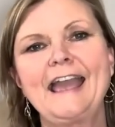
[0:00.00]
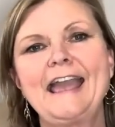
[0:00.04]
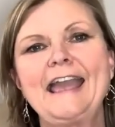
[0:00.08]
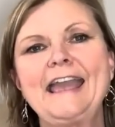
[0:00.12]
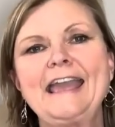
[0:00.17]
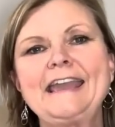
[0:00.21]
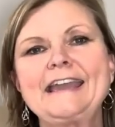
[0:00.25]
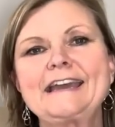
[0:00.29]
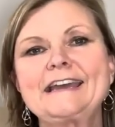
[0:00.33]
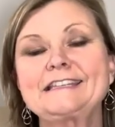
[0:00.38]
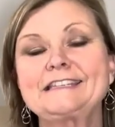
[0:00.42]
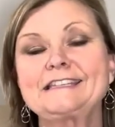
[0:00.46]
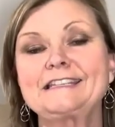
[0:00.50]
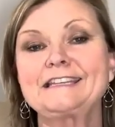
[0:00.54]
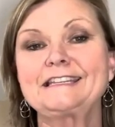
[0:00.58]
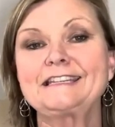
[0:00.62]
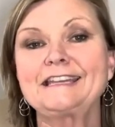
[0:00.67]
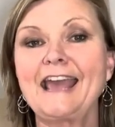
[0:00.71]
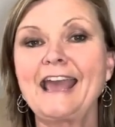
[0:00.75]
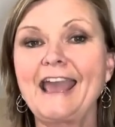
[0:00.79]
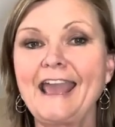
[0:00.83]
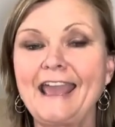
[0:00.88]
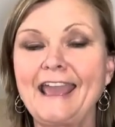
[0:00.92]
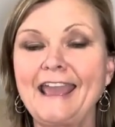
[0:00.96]
And
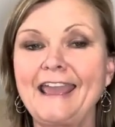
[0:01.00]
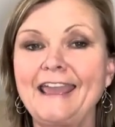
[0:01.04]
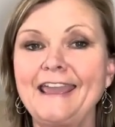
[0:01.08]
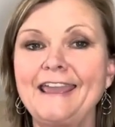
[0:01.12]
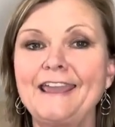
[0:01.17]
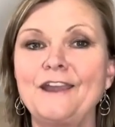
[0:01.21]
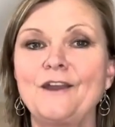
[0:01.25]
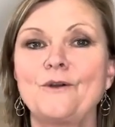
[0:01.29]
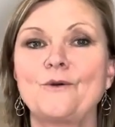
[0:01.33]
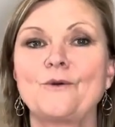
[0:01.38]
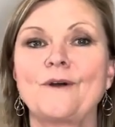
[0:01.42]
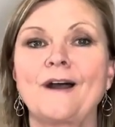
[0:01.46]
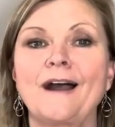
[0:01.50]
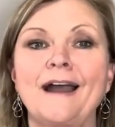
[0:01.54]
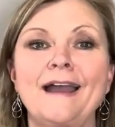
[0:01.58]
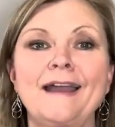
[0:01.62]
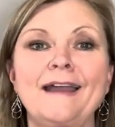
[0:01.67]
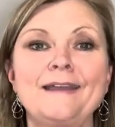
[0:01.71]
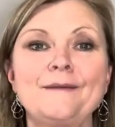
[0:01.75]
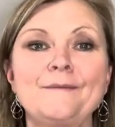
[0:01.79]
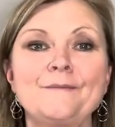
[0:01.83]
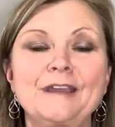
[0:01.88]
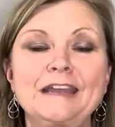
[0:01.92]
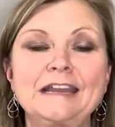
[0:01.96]
today
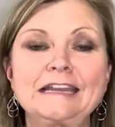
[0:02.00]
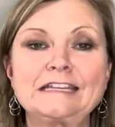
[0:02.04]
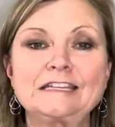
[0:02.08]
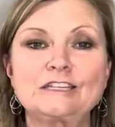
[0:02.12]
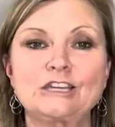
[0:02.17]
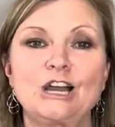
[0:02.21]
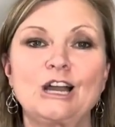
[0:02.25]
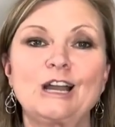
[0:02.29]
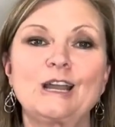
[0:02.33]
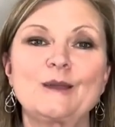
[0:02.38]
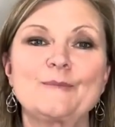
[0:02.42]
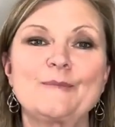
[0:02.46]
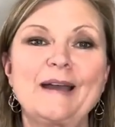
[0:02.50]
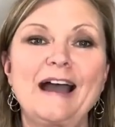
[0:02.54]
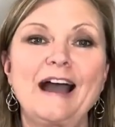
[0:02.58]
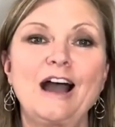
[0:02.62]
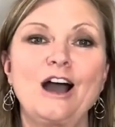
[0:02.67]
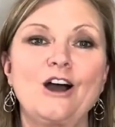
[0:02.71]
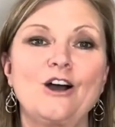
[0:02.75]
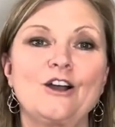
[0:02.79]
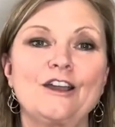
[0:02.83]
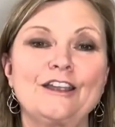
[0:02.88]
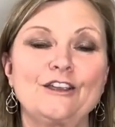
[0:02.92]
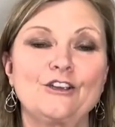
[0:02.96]
I'm going to talk
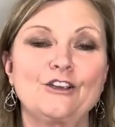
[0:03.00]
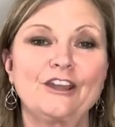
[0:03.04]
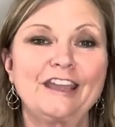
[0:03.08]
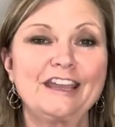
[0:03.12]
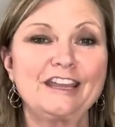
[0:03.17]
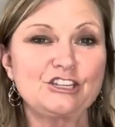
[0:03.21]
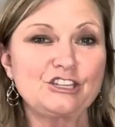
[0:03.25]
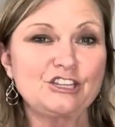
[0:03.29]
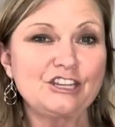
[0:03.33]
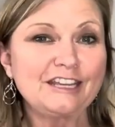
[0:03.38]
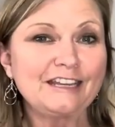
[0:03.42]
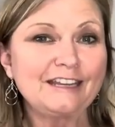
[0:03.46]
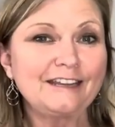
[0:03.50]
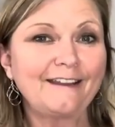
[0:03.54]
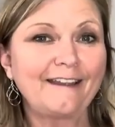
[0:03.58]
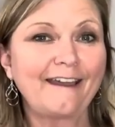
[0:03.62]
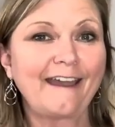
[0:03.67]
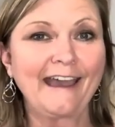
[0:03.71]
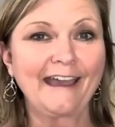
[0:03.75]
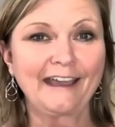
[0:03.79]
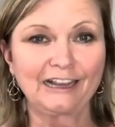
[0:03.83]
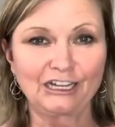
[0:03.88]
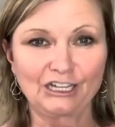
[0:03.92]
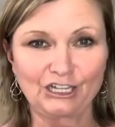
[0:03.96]
about your kitchen
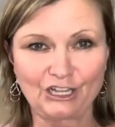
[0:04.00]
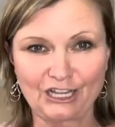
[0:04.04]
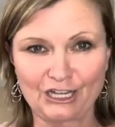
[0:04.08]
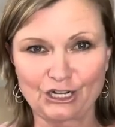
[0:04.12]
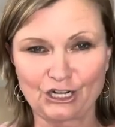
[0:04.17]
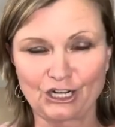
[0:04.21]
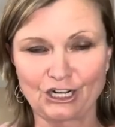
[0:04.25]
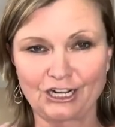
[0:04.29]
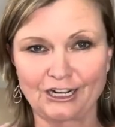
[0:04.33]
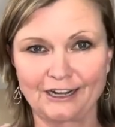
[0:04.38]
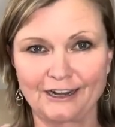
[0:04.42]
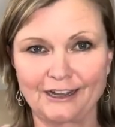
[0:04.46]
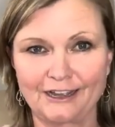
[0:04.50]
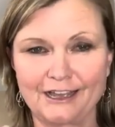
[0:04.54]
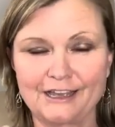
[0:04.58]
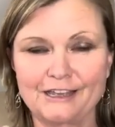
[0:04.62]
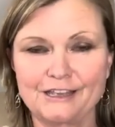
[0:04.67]
and clutter.